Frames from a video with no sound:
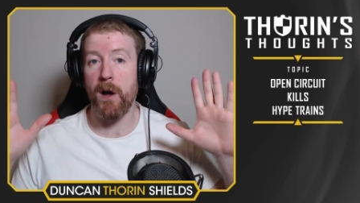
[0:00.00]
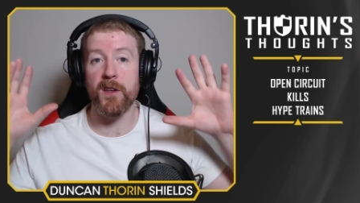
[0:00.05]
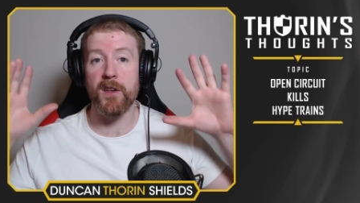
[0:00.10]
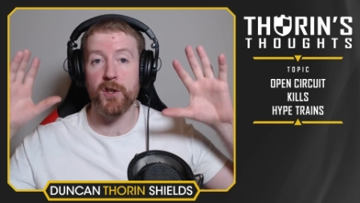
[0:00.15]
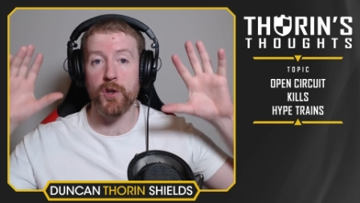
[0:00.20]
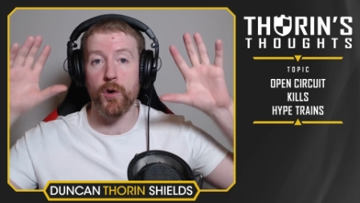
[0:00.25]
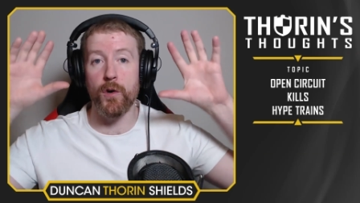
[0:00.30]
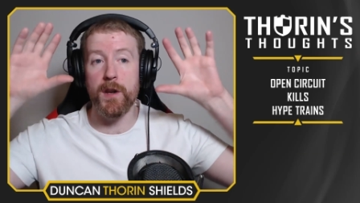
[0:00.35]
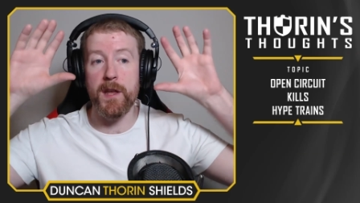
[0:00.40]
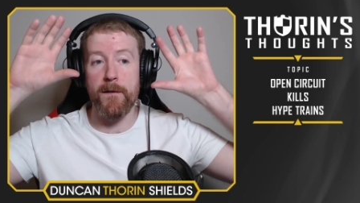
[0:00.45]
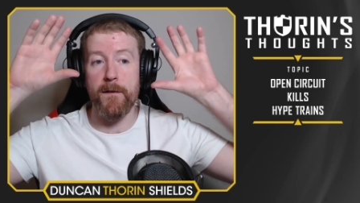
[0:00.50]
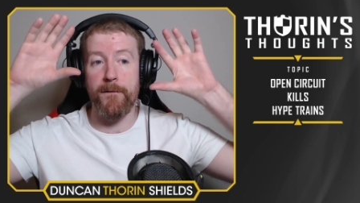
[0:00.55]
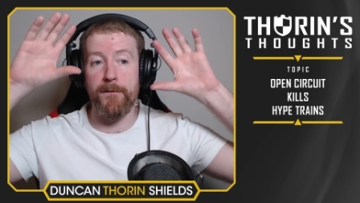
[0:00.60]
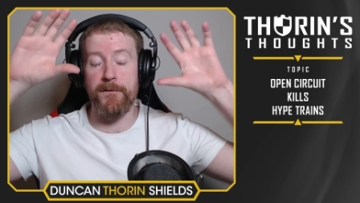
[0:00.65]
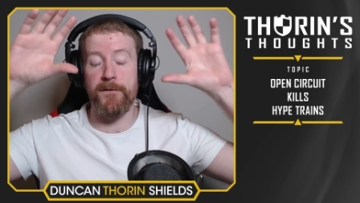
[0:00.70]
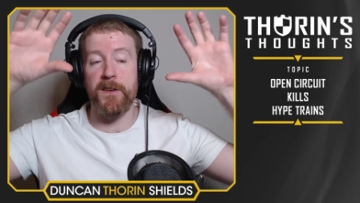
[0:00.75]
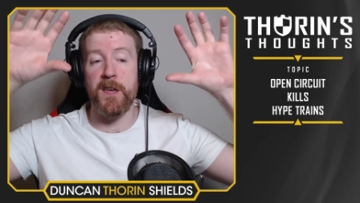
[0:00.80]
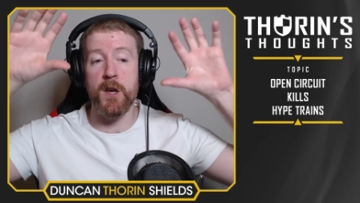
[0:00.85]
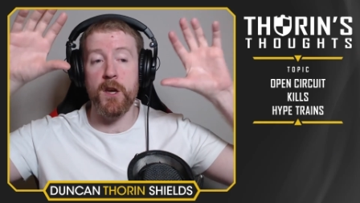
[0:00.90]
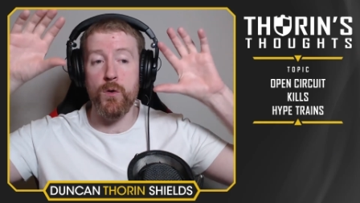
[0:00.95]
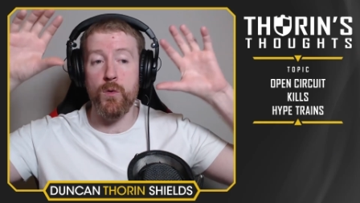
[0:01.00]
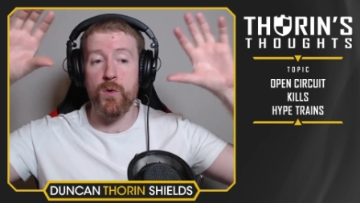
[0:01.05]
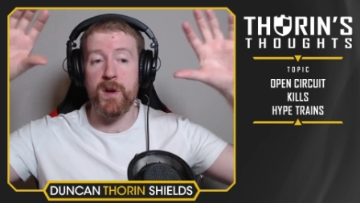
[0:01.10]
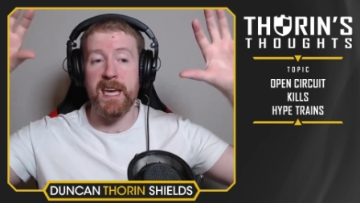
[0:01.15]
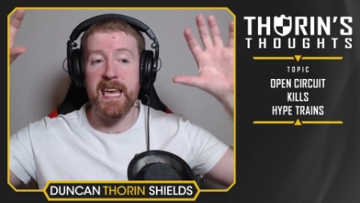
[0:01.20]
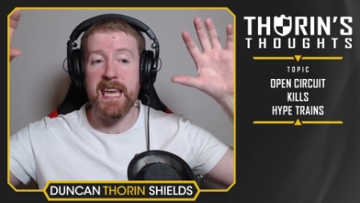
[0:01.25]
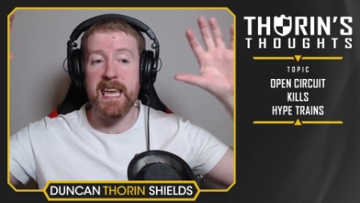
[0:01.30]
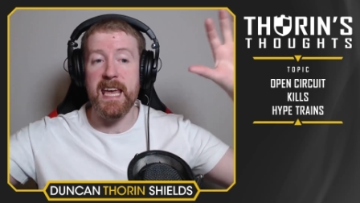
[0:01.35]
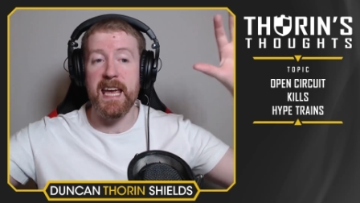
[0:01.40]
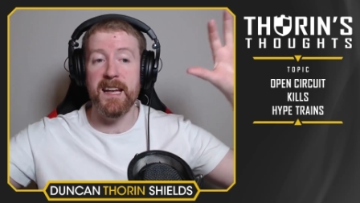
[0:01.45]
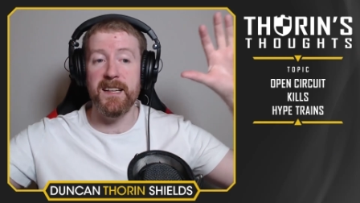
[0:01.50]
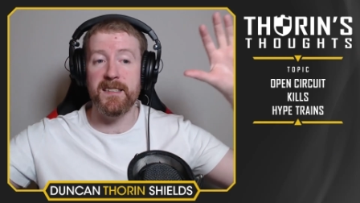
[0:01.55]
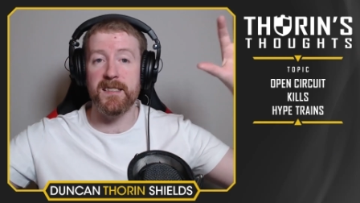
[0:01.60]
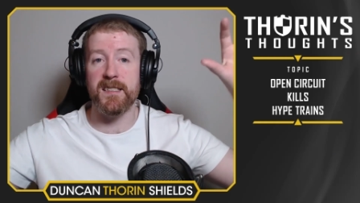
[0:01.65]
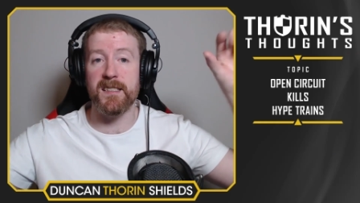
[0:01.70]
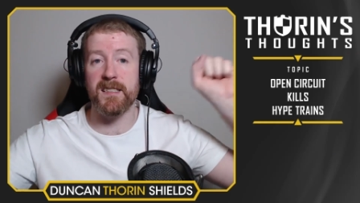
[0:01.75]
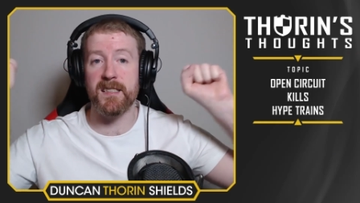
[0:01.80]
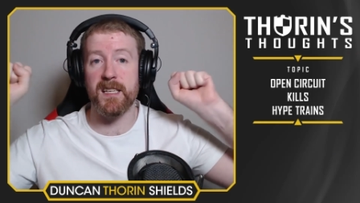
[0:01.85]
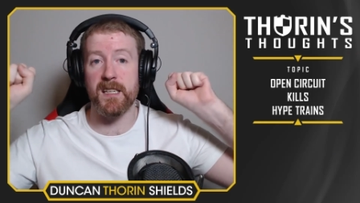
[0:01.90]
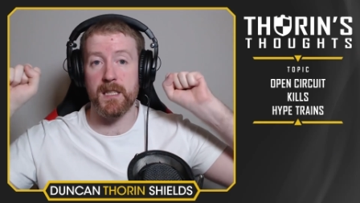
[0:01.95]
and there's only a few key
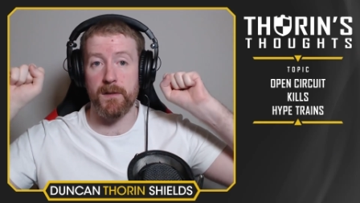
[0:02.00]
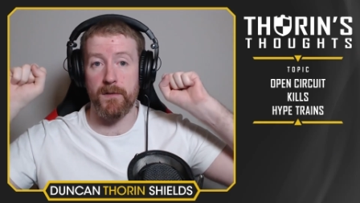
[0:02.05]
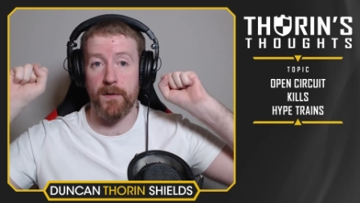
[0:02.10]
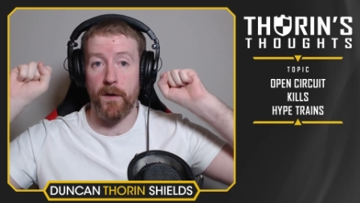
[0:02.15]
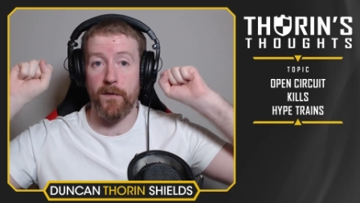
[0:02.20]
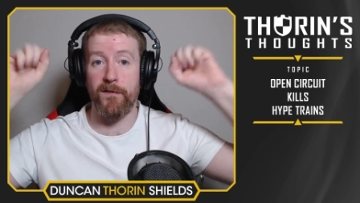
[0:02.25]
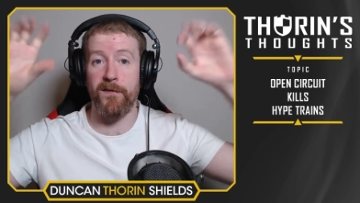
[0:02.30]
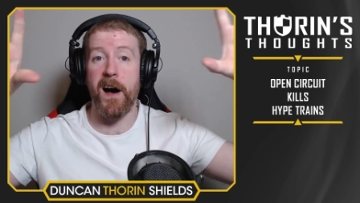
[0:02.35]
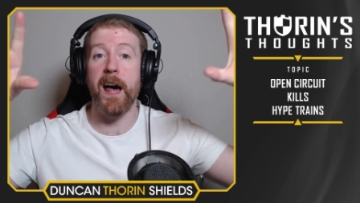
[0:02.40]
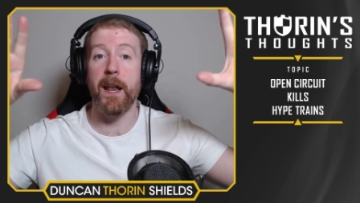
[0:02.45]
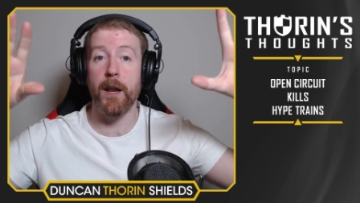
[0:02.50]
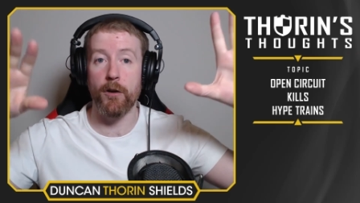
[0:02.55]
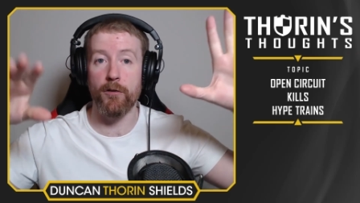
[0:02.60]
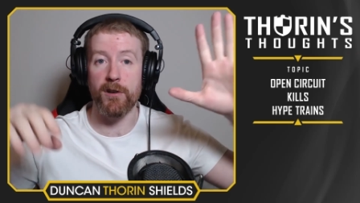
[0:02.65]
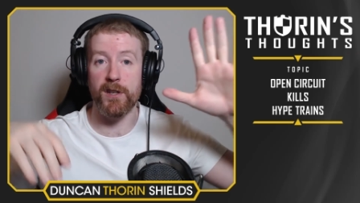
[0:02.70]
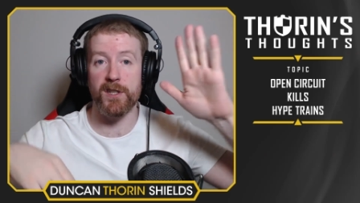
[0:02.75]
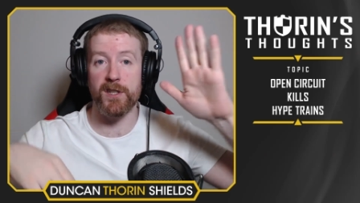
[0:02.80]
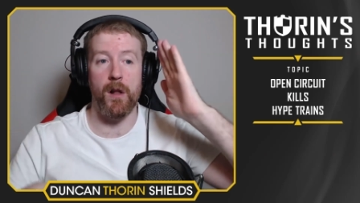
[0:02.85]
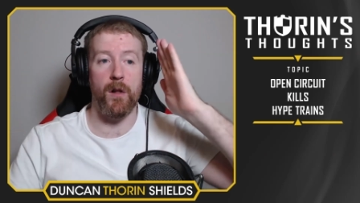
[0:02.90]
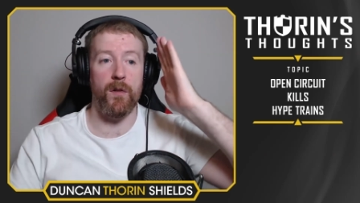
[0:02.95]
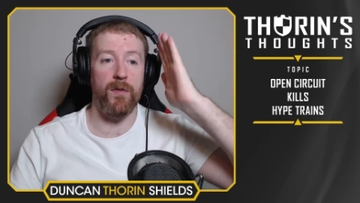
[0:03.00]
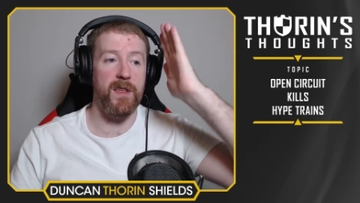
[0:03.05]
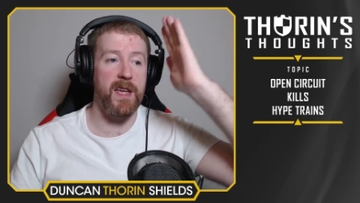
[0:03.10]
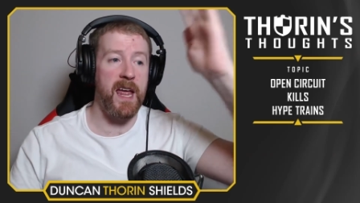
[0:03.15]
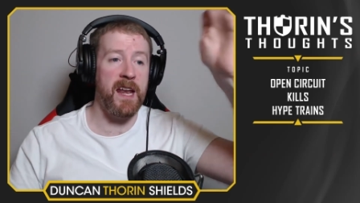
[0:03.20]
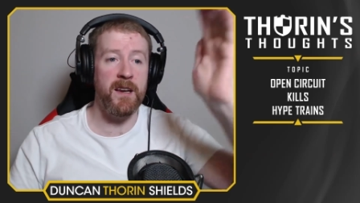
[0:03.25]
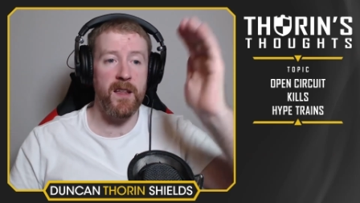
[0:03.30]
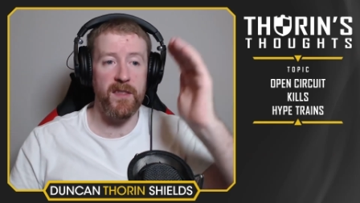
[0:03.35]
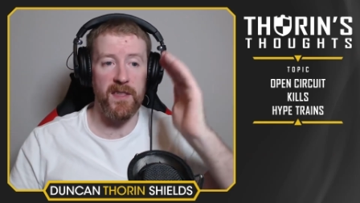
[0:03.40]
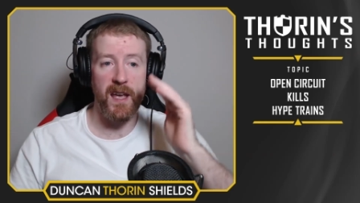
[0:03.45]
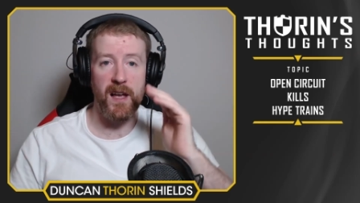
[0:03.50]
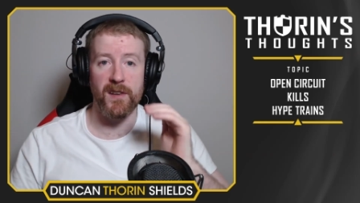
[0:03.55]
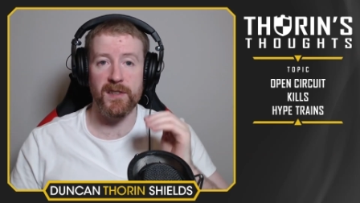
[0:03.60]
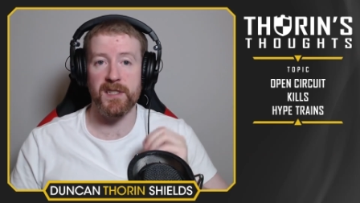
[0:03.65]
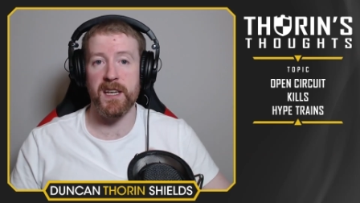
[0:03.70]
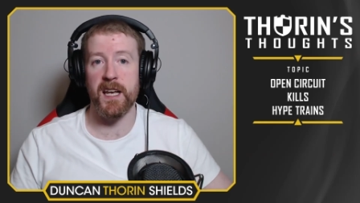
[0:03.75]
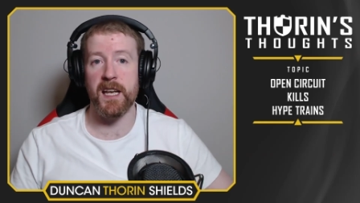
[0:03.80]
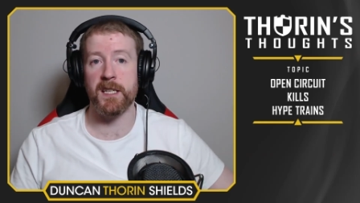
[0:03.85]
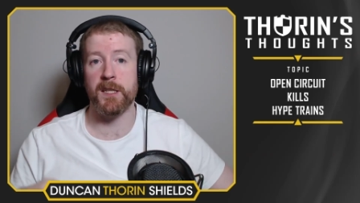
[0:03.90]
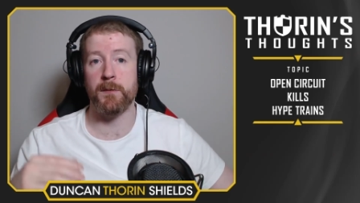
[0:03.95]
instances of a final result the end of the
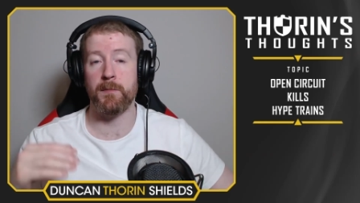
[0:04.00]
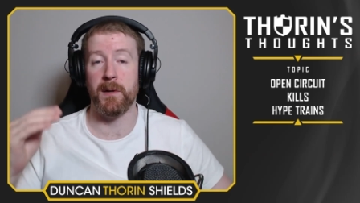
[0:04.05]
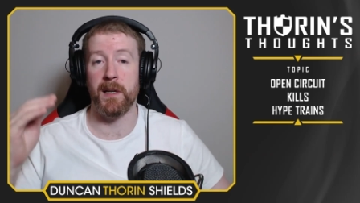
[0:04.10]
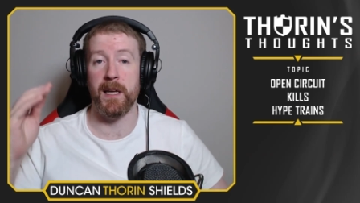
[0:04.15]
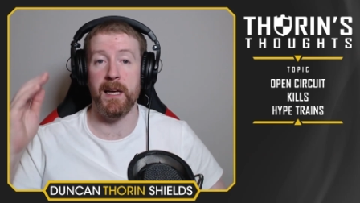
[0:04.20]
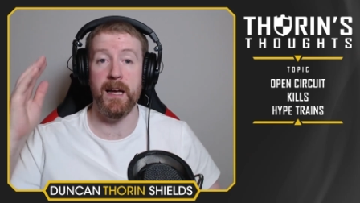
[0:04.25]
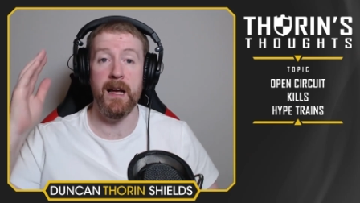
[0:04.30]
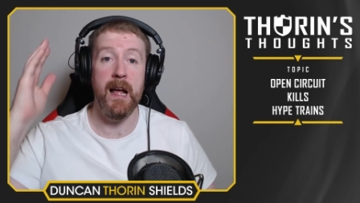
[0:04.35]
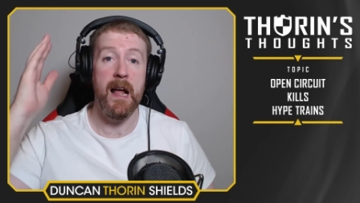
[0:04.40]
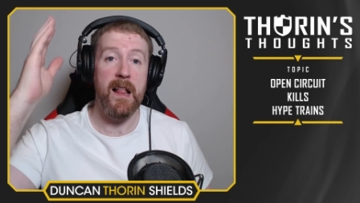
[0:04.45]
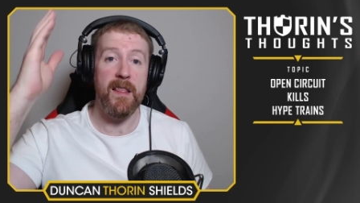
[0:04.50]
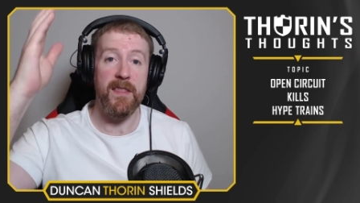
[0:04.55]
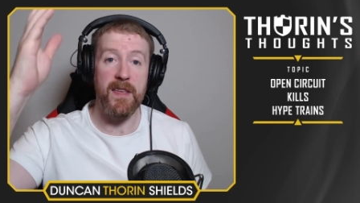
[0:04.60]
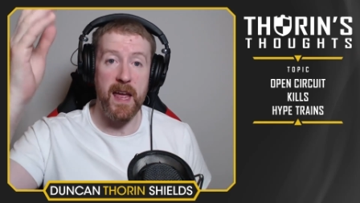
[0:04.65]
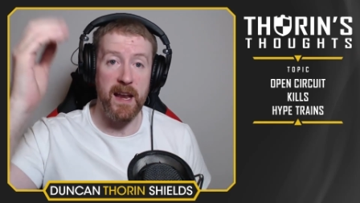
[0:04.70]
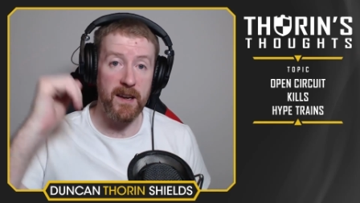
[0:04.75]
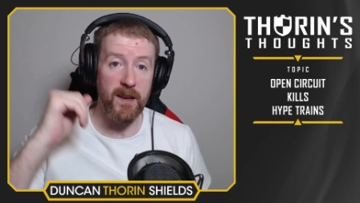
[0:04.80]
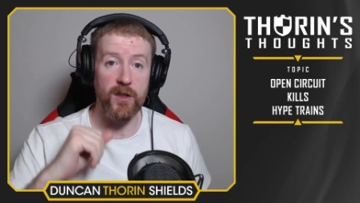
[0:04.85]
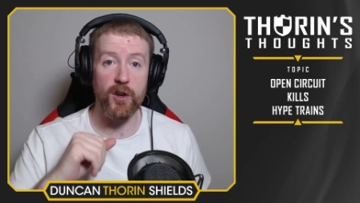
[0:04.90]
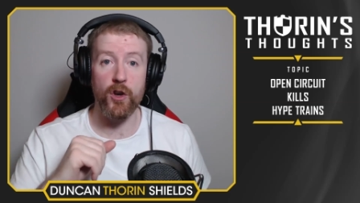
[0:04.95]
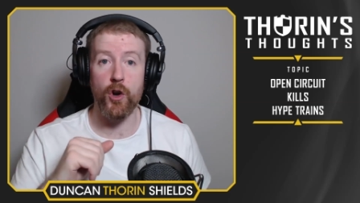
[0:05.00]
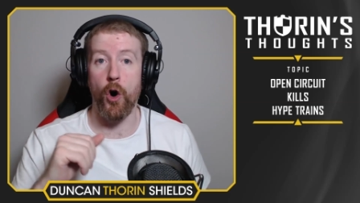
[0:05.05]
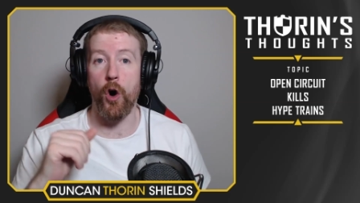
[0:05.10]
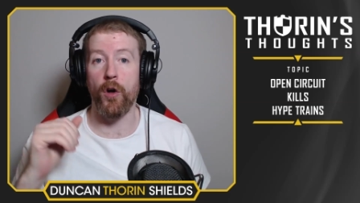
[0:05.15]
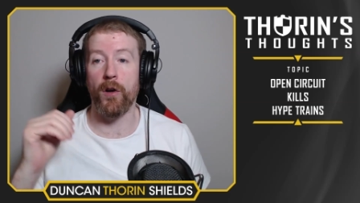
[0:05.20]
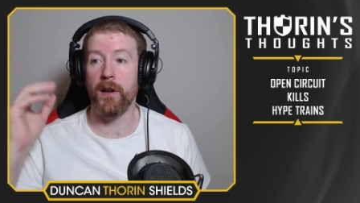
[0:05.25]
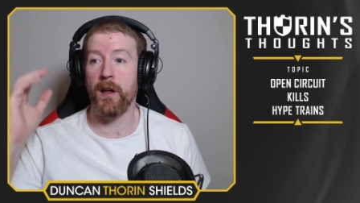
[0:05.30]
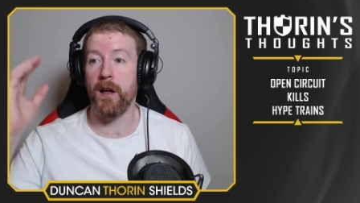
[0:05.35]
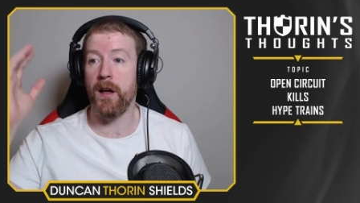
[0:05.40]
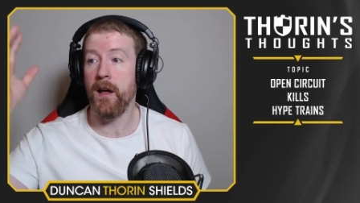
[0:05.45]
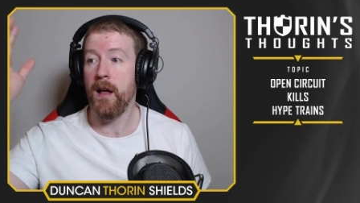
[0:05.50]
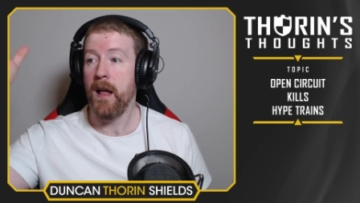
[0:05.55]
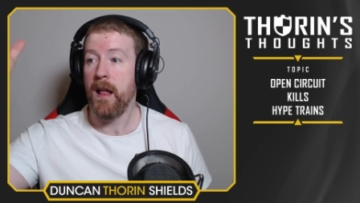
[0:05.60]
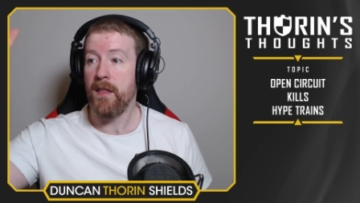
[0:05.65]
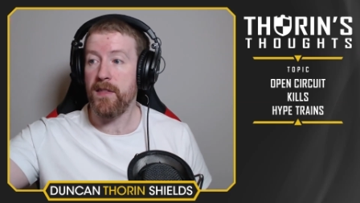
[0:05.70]
LCS split, the end of the gauntlet,